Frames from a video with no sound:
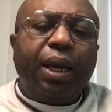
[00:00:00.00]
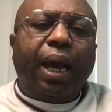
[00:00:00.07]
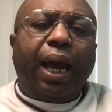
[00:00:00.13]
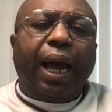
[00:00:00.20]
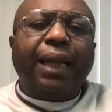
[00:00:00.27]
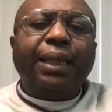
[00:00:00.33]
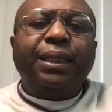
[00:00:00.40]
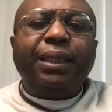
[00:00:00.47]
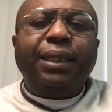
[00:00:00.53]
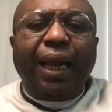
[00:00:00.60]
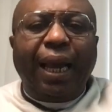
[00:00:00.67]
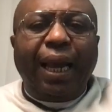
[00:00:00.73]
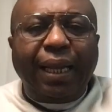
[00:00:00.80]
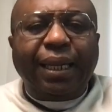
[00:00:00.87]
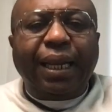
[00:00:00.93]
And
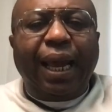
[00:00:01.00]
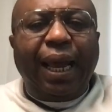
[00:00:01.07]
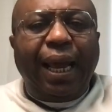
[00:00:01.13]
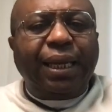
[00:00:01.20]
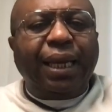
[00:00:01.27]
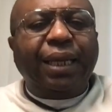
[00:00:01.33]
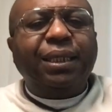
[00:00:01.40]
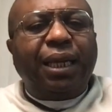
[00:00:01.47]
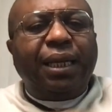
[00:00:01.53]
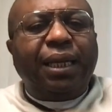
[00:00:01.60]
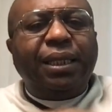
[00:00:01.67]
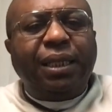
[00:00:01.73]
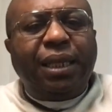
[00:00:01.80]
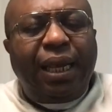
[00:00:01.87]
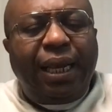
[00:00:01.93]
the agency
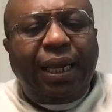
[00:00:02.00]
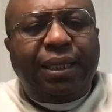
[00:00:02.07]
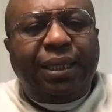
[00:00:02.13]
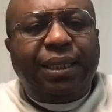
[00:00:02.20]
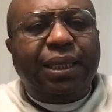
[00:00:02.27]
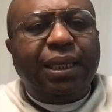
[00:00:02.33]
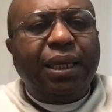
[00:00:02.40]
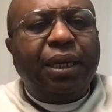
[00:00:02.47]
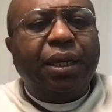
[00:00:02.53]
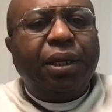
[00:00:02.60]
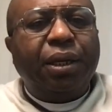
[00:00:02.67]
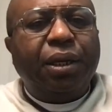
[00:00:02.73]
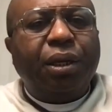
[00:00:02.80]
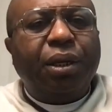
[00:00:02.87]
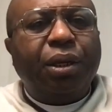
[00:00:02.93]
needs
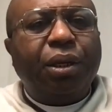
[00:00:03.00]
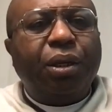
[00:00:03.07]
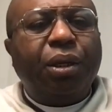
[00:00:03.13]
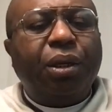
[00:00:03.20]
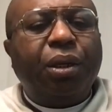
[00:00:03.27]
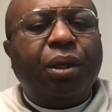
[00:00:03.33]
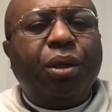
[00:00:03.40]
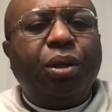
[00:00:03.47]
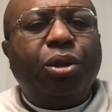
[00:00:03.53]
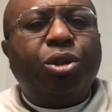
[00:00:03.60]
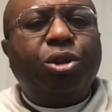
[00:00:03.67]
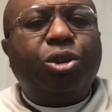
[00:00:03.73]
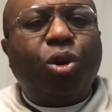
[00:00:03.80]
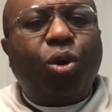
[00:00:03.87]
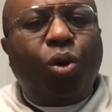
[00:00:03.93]

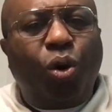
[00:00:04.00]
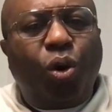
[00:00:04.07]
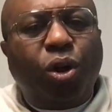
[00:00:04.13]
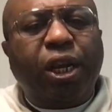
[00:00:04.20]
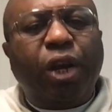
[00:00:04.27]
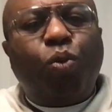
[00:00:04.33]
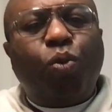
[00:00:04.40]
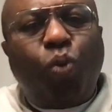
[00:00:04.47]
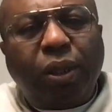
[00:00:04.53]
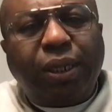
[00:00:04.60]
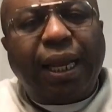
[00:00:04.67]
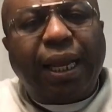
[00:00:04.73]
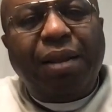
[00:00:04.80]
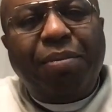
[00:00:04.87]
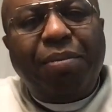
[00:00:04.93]
to hold a
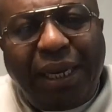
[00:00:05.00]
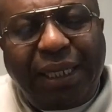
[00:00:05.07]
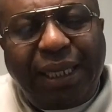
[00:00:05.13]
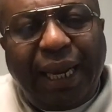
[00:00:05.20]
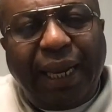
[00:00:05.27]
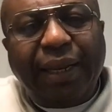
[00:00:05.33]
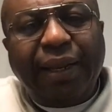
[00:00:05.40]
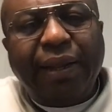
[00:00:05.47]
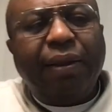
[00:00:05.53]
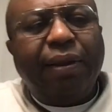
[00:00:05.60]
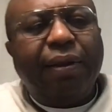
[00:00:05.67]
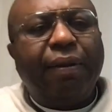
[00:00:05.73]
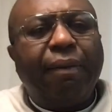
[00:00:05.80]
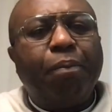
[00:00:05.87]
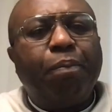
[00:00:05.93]
quarterly meeting
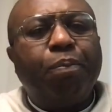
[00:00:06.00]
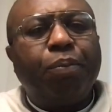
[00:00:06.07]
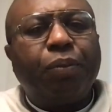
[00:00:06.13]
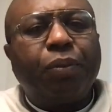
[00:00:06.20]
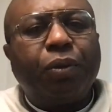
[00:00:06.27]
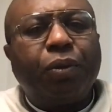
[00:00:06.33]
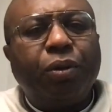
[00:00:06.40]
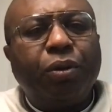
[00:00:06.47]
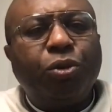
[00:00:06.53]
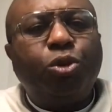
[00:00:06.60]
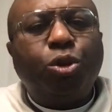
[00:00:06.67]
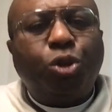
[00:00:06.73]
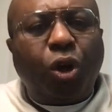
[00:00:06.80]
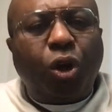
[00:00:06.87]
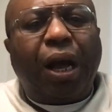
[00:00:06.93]
to
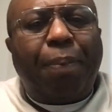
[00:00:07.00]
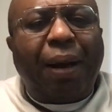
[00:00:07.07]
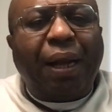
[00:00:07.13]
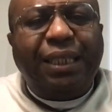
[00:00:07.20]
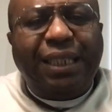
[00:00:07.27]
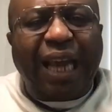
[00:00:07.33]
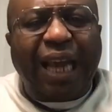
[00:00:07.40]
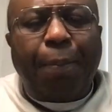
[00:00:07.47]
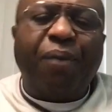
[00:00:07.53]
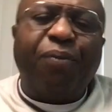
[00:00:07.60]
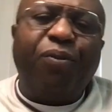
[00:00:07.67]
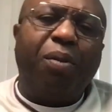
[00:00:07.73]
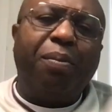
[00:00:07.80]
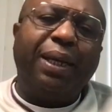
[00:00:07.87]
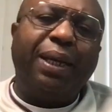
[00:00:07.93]
talk about their
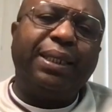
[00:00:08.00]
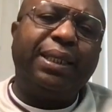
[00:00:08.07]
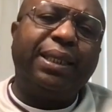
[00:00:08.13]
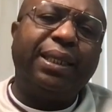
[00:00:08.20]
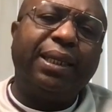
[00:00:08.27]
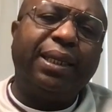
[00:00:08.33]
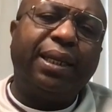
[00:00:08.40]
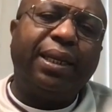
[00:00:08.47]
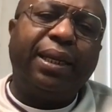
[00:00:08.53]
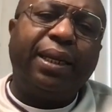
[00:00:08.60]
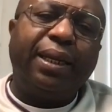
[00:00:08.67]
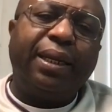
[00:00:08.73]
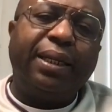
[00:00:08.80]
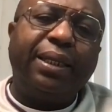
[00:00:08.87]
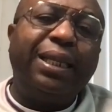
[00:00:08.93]
performance
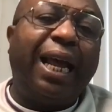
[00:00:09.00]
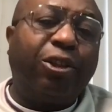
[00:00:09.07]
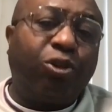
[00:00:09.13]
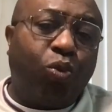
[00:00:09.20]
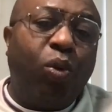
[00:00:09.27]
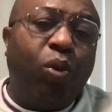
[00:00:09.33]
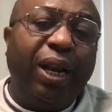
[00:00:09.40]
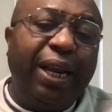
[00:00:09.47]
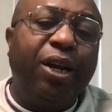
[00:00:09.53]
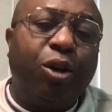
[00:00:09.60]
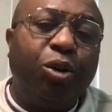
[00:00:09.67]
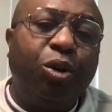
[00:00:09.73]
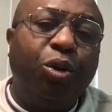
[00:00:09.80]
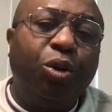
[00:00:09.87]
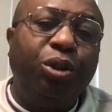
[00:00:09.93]
that will
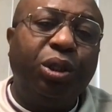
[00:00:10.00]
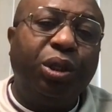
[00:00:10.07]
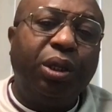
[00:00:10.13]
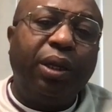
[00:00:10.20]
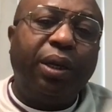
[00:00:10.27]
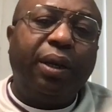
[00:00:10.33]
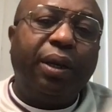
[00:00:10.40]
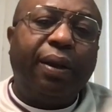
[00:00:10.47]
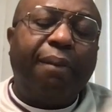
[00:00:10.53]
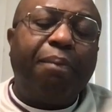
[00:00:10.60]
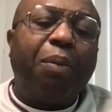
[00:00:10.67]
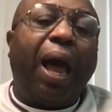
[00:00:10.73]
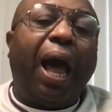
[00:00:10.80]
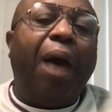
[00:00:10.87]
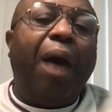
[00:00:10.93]
include
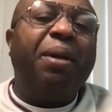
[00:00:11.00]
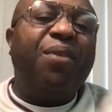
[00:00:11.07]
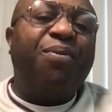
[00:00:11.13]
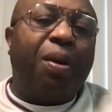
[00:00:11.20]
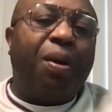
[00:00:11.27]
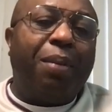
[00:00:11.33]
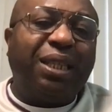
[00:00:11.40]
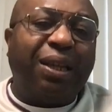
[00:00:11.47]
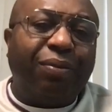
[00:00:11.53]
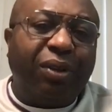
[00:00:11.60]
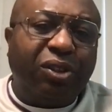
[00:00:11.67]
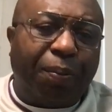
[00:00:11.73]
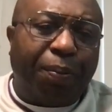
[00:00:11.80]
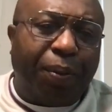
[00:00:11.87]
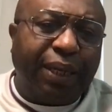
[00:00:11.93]
how many farmers have they
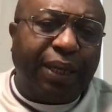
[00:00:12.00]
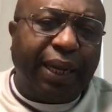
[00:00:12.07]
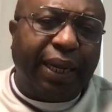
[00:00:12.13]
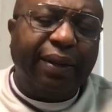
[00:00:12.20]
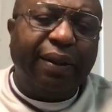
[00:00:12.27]
supported,